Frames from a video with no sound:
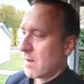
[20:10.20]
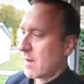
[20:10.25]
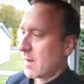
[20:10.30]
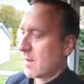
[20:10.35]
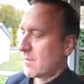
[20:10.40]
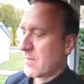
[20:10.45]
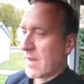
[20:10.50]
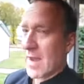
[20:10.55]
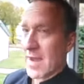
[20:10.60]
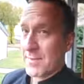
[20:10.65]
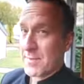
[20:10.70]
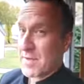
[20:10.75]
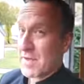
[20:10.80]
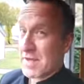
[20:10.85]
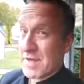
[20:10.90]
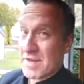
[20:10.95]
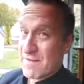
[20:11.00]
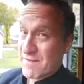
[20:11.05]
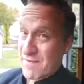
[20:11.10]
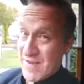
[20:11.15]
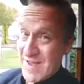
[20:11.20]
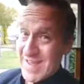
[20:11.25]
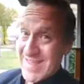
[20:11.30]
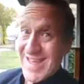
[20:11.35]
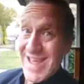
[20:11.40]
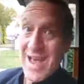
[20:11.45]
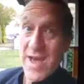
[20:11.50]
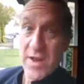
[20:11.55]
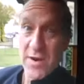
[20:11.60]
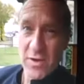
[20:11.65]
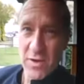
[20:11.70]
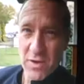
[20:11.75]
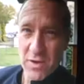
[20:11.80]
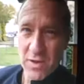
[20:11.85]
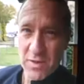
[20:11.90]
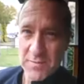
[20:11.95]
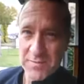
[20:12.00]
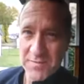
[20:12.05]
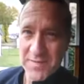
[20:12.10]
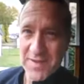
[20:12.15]
Um, I'm not into faith at
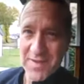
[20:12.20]
all.